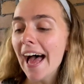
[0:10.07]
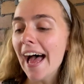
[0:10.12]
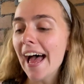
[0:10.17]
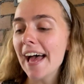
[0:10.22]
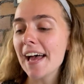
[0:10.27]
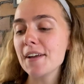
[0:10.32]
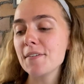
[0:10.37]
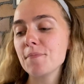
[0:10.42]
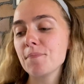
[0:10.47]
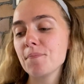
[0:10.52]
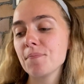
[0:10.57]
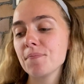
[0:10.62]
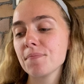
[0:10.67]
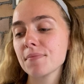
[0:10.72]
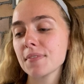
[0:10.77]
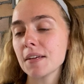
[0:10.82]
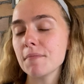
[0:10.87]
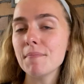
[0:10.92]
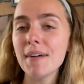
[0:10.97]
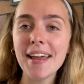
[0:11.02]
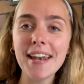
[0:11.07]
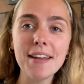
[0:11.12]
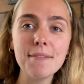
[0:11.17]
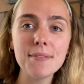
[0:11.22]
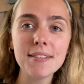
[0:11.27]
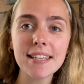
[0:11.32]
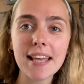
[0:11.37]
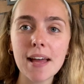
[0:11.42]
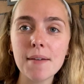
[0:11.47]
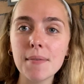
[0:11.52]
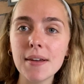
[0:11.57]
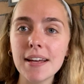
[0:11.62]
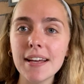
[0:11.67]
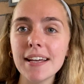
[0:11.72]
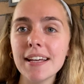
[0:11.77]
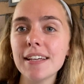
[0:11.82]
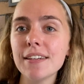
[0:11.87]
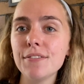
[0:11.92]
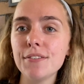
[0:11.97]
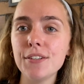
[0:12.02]
My name is
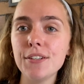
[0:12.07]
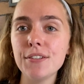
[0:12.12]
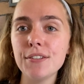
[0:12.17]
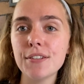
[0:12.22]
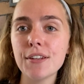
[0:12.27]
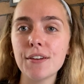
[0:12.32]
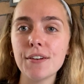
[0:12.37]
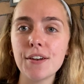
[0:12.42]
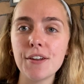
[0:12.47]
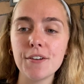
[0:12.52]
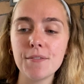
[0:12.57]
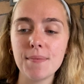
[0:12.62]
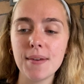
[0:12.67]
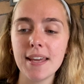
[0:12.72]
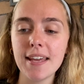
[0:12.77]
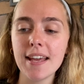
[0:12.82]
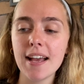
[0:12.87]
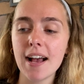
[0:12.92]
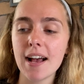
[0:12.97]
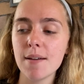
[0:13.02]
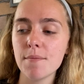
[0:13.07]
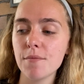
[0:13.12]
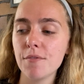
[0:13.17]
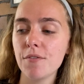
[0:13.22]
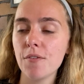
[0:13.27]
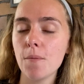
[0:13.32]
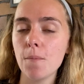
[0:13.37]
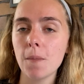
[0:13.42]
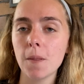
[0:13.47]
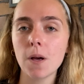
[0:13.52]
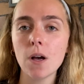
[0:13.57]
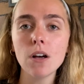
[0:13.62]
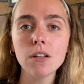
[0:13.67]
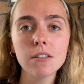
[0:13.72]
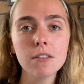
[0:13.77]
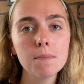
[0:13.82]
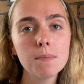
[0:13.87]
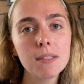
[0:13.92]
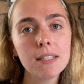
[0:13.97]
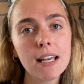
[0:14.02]
Emma, if you don't know me, I'm from the
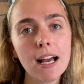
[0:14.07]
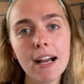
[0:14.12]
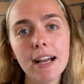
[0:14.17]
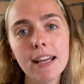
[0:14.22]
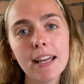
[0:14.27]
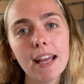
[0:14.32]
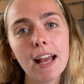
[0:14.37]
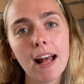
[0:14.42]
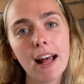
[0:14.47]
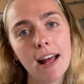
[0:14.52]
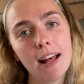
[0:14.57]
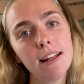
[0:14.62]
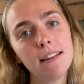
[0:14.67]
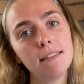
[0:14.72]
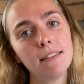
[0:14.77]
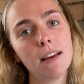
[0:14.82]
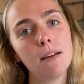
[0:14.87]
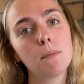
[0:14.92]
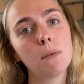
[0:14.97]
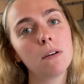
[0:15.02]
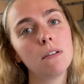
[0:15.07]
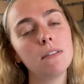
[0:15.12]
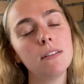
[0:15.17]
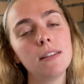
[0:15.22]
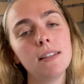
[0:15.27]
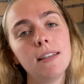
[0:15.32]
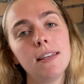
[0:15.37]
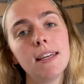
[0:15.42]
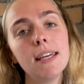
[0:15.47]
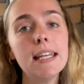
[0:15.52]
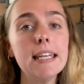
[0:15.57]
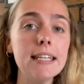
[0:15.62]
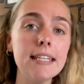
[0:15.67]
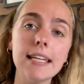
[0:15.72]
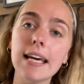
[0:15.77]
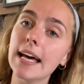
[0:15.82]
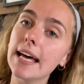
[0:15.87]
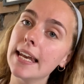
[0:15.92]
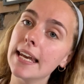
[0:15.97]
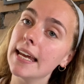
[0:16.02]
Cottam site and I'm currently
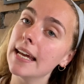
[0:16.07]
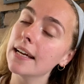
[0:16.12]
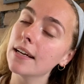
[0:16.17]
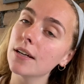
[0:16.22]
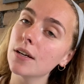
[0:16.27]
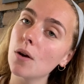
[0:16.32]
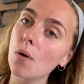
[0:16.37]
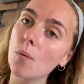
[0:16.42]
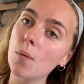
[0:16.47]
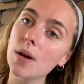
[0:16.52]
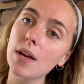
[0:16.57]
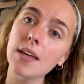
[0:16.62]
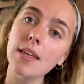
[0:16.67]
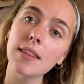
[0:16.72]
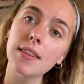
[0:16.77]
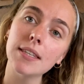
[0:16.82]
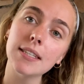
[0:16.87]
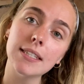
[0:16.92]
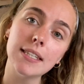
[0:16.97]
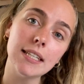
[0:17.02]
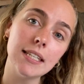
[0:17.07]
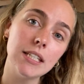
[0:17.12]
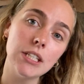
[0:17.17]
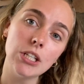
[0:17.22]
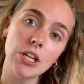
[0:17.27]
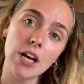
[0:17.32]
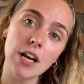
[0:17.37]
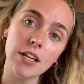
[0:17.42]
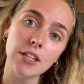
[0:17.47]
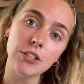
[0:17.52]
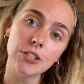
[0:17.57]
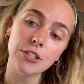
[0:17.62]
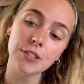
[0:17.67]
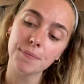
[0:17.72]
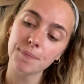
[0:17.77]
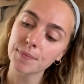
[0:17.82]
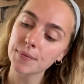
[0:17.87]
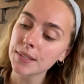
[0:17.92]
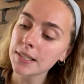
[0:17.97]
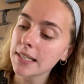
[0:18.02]
interning with City Church.
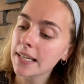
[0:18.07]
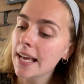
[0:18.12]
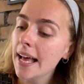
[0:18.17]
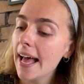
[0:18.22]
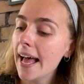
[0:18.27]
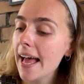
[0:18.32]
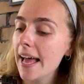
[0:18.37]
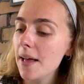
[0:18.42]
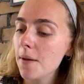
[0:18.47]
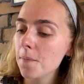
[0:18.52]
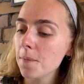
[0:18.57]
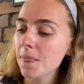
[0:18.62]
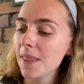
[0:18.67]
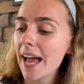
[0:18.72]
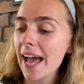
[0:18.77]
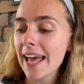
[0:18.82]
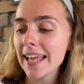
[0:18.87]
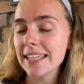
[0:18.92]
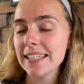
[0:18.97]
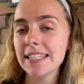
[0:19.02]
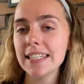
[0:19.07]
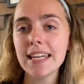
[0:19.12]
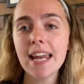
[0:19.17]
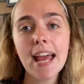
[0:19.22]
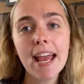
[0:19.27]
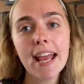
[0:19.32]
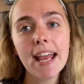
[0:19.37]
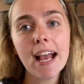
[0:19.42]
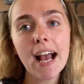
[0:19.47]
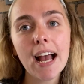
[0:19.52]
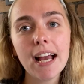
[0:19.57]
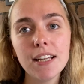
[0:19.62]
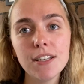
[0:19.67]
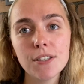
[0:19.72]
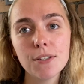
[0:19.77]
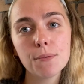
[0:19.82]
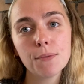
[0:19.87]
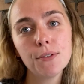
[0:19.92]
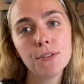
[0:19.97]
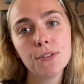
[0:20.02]
And today I
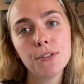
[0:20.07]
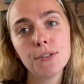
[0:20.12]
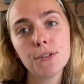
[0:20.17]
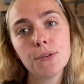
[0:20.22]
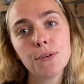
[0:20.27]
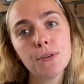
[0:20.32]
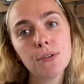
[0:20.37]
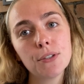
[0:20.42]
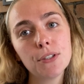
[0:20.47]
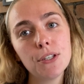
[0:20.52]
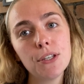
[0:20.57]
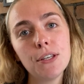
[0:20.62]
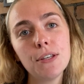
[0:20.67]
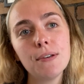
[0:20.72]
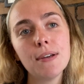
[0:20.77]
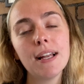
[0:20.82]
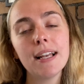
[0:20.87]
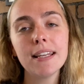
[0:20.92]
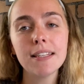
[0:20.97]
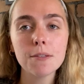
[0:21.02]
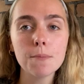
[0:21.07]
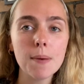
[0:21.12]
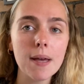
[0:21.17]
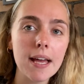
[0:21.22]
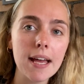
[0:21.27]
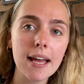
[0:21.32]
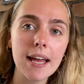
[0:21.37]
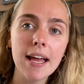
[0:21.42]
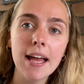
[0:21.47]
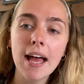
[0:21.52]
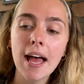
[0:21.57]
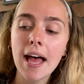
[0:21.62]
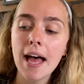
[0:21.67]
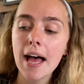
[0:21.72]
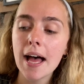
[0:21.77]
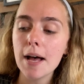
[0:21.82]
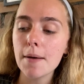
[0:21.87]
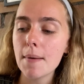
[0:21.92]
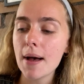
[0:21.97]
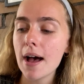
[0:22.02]
just want to talk to you a little bit
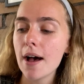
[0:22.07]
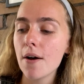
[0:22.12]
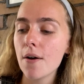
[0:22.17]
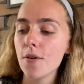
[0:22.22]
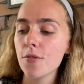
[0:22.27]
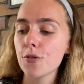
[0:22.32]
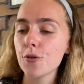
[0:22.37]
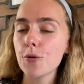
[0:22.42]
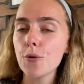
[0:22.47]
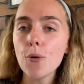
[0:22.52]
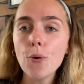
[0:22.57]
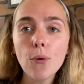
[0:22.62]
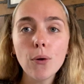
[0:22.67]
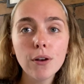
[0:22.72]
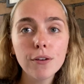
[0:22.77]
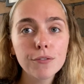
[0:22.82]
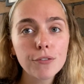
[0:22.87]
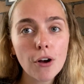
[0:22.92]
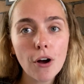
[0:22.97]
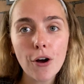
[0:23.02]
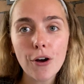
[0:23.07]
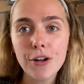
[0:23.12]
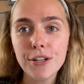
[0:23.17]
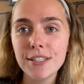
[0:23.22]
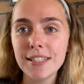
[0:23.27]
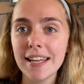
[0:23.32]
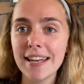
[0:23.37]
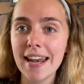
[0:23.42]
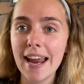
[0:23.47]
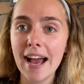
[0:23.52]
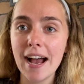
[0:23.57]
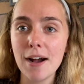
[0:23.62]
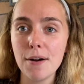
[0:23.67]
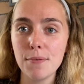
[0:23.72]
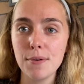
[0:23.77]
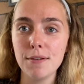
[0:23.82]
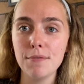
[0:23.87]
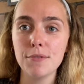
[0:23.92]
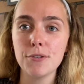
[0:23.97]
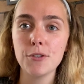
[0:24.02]
about the call of God and
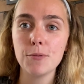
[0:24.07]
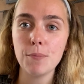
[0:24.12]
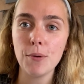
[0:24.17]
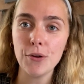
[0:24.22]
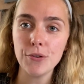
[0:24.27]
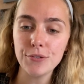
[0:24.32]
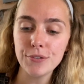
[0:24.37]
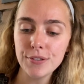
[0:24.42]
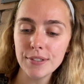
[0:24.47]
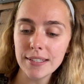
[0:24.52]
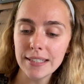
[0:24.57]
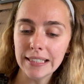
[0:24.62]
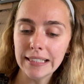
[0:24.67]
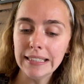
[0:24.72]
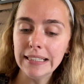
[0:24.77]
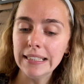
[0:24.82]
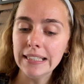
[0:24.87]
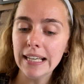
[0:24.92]
how we respond.